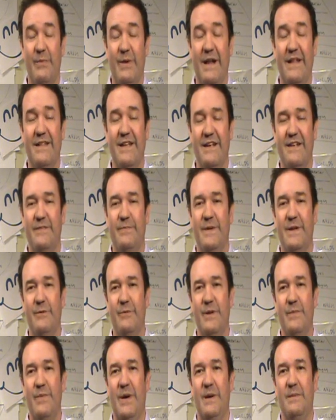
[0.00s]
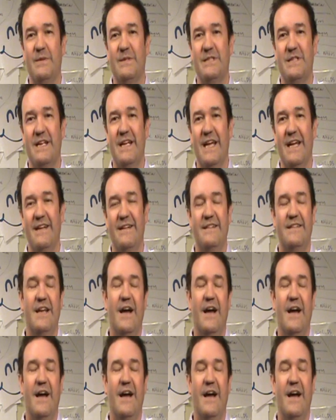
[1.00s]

but I think it's been republished again.